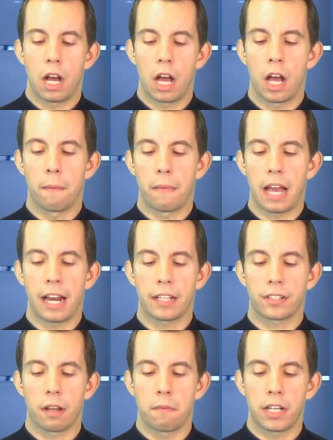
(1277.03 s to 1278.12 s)
And
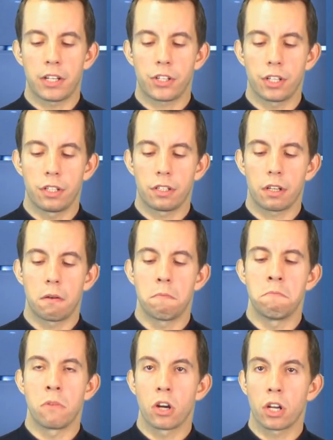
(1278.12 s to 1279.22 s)
as I mentioned,
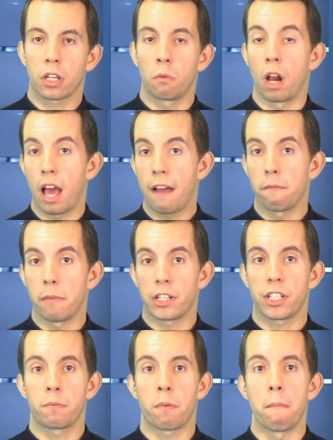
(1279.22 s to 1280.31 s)
Monaco, well, I haven't
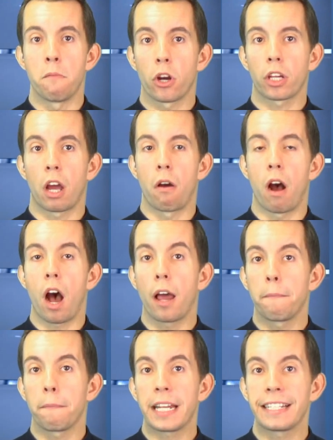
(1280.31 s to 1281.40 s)
mentioned this, but Monaco are
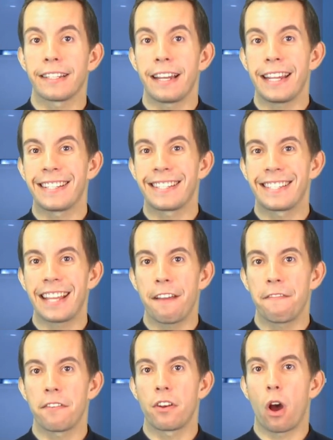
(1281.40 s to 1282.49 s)
unbeaten in
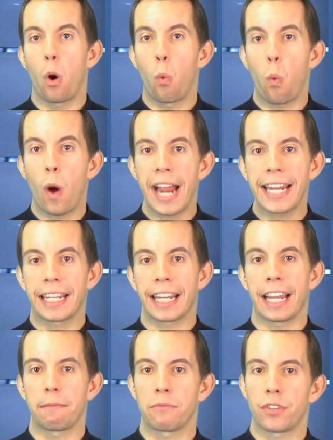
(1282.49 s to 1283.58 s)
7 away
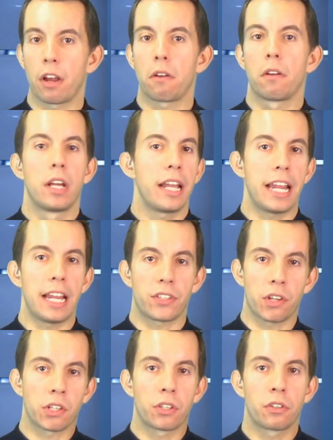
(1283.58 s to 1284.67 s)
games. So it's
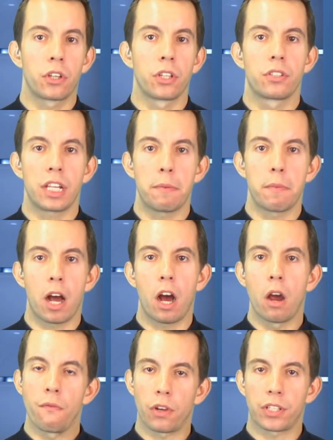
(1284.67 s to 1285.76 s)
a good team at
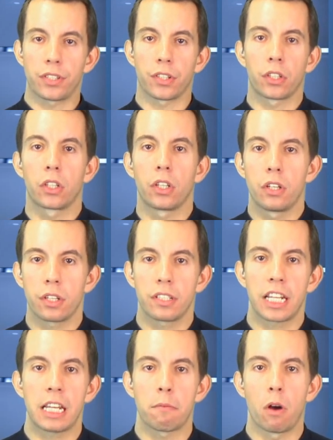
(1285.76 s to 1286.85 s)
home versus a good
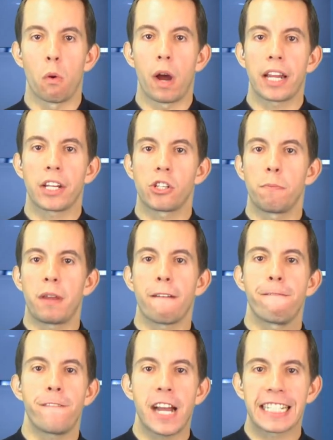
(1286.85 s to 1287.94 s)
team away. Should be a
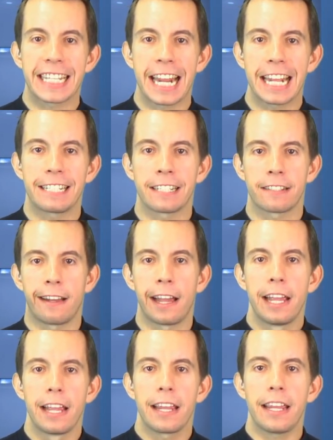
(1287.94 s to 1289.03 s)
fascinating time
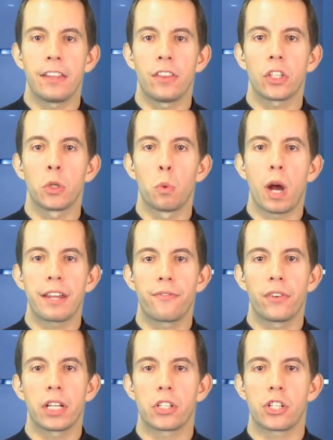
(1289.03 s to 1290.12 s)
in the
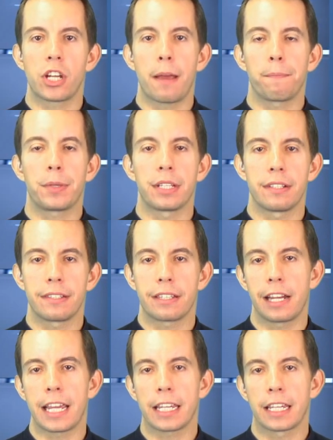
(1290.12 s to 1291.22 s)
UEFA Champions
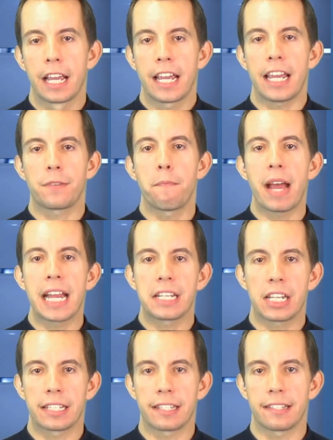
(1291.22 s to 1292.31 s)
League. It's
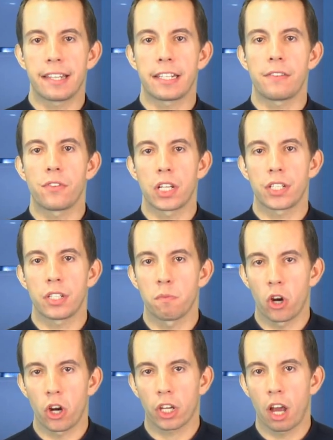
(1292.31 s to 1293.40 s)
Manchester City versus
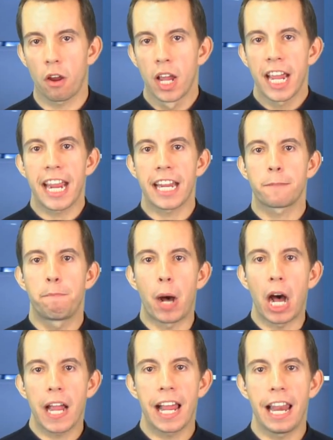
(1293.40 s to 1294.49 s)
Monaco. It's
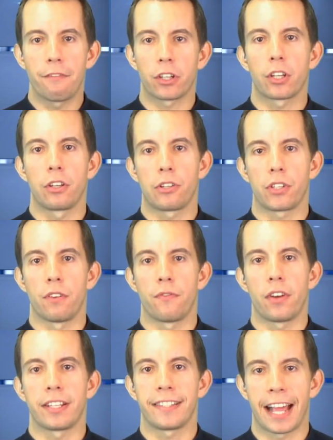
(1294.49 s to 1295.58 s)
Bayer Leverkusen
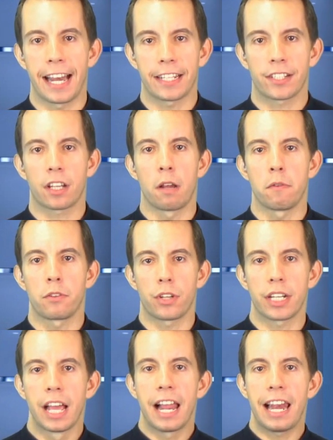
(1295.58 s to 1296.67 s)
versus Atletico
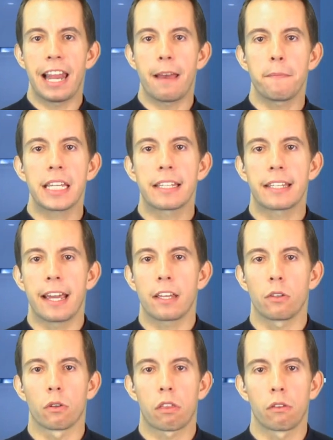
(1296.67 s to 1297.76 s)
Madrid. Let me get
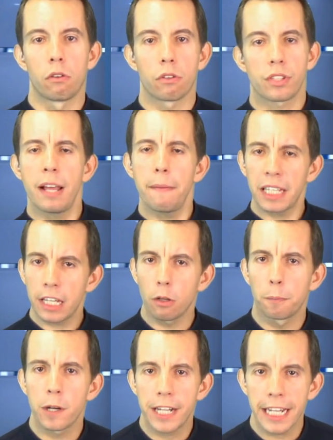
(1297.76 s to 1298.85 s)
your thoughts. Let me get your
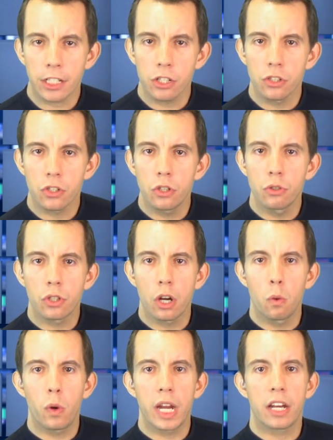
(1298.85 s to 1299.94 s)
predictions. Who's going
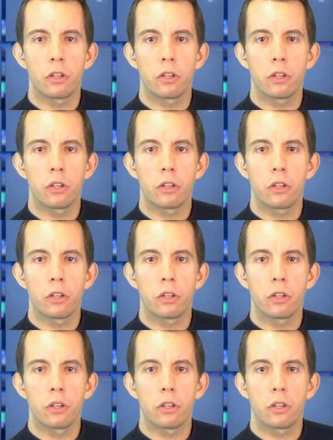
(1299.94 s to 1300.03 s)
to win?